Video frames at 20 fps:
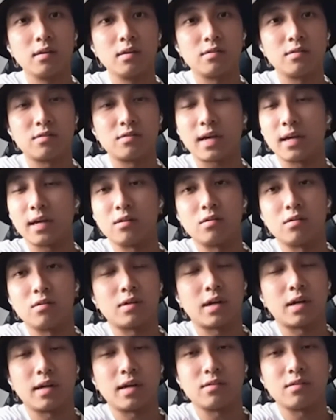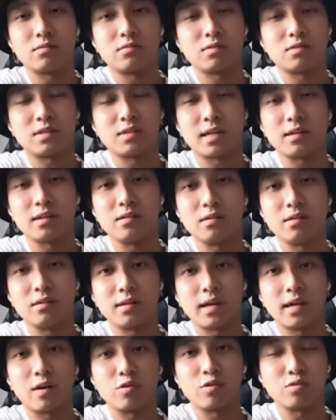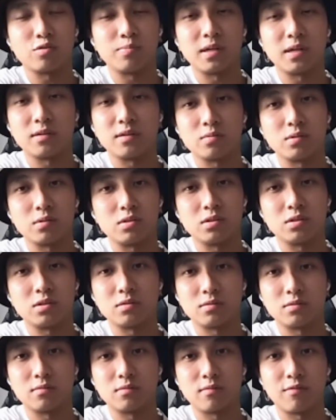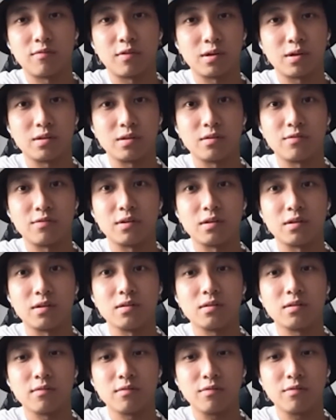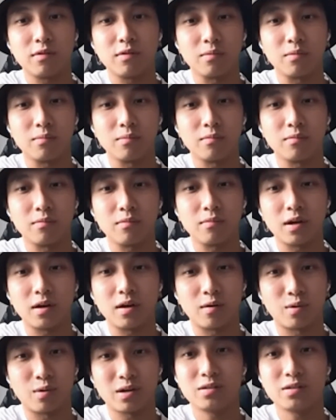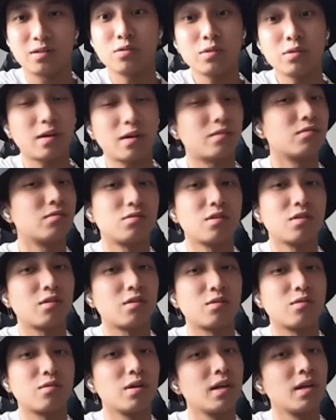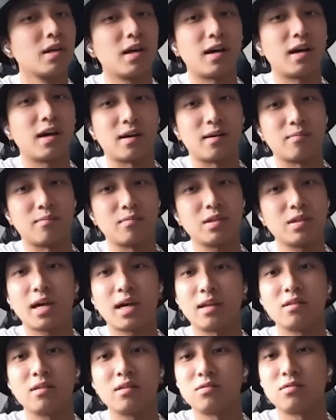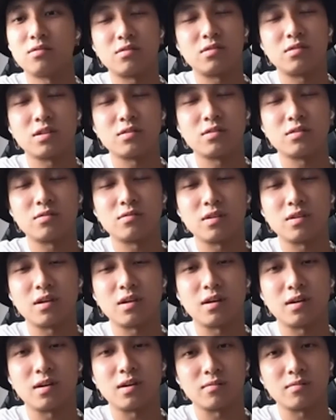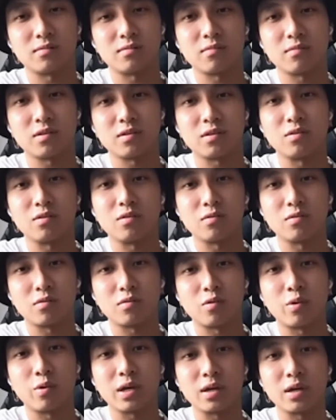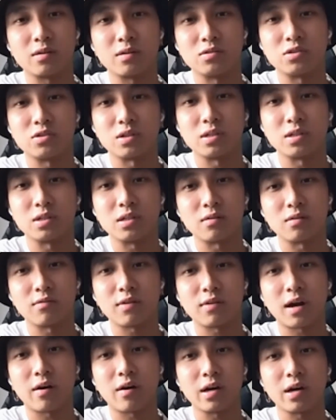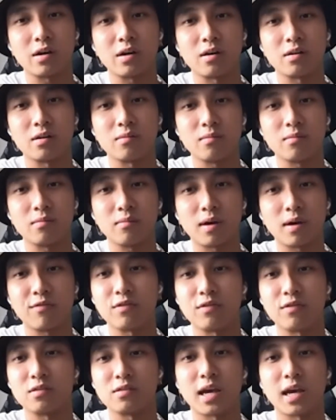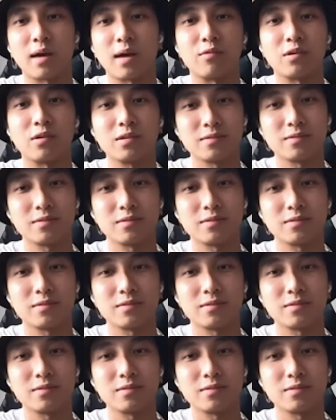Side note, I studied in aerospace, which is very different from what I do now. So yeah, that's just quick journey of how I got my first camera.